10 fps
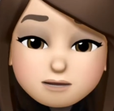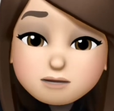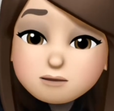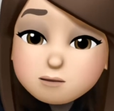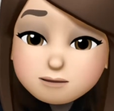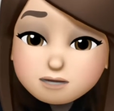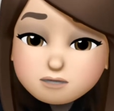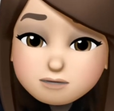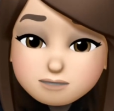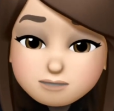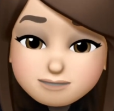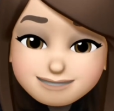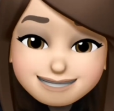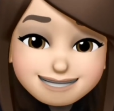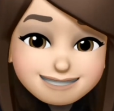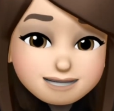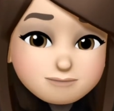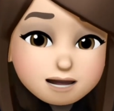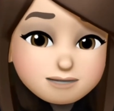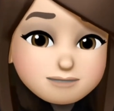group interaction is
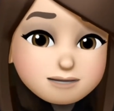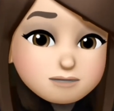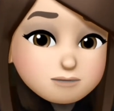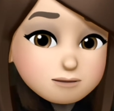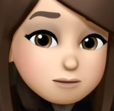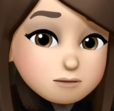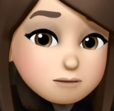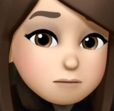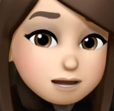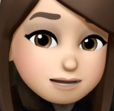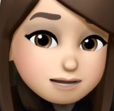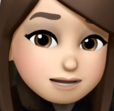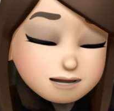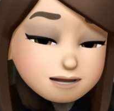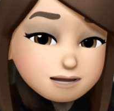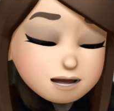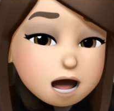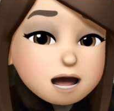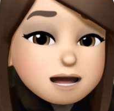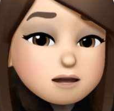divided into 3 parts.
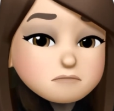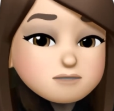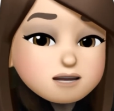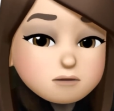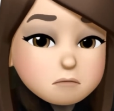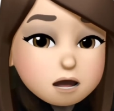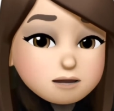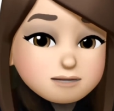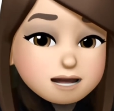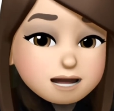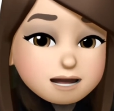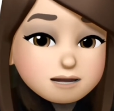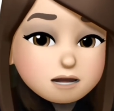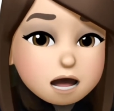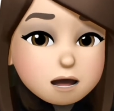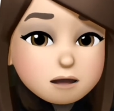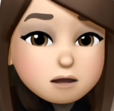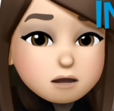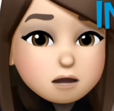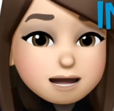The first part is
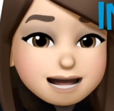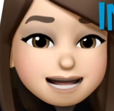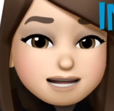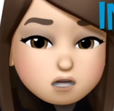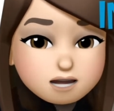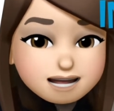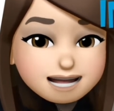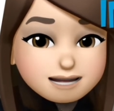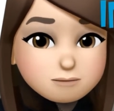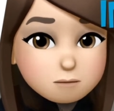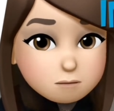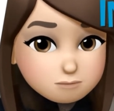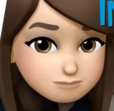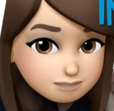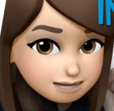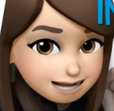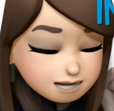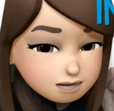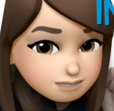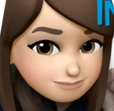the initiating
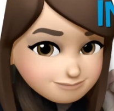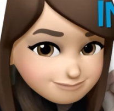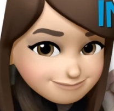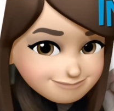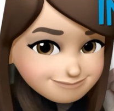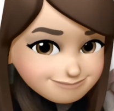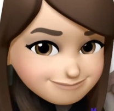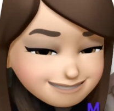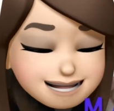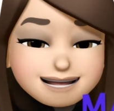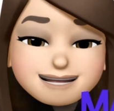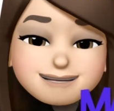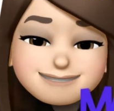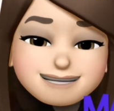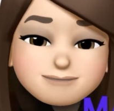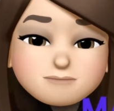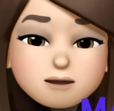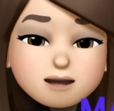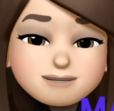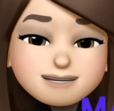stage. The second
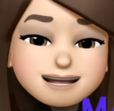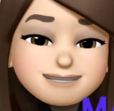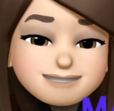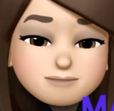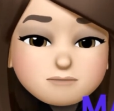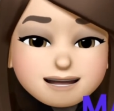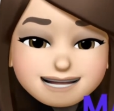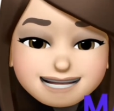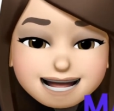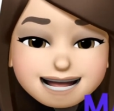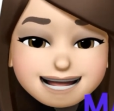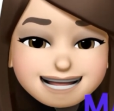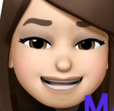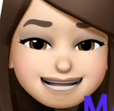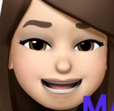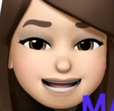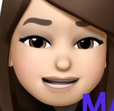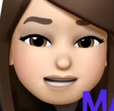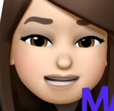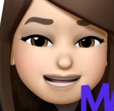part is the maintaining
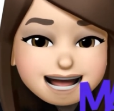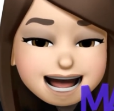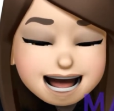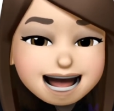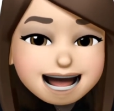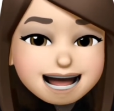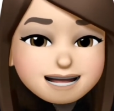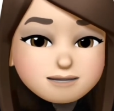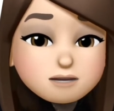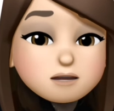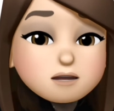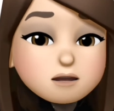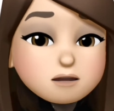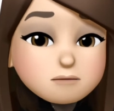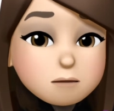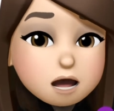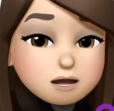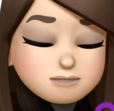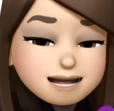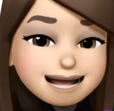stage, and the third
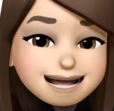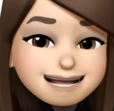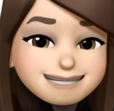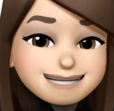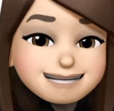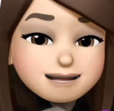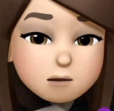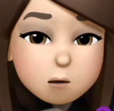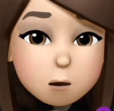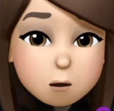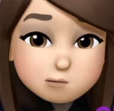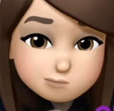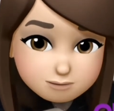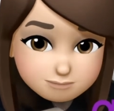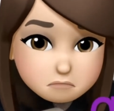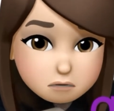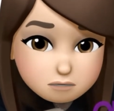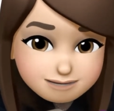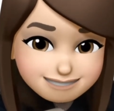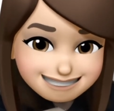part is the closure part.